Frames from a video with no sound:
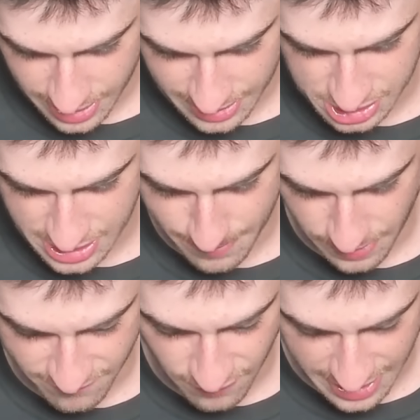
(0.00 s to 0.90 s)
I can just keep
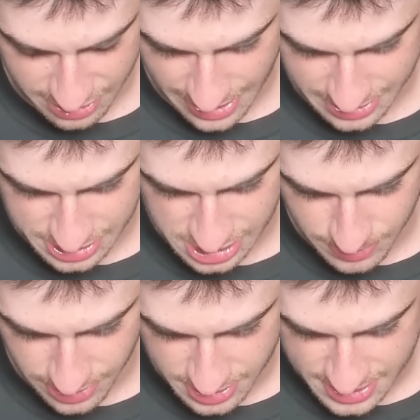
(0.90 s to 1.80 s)
playing Firecrackers and
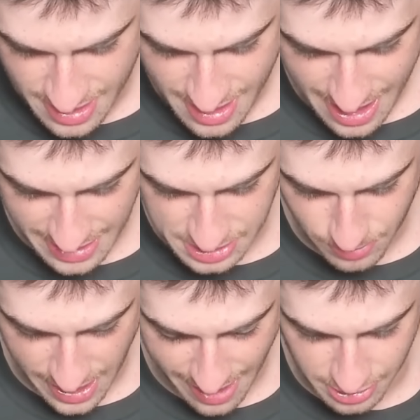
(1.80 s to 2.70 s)
Spirits, and he's going to
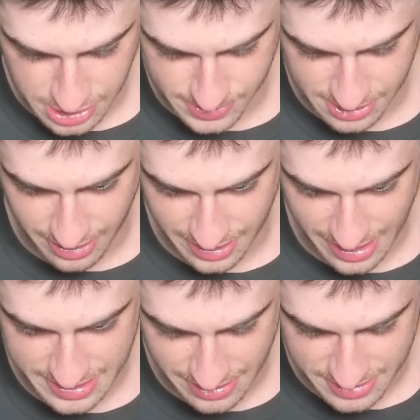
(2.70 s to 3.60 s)
play arrows, but he's not going to get
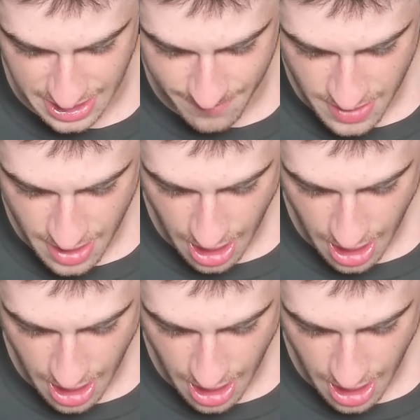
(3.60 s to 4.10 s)
it down in time.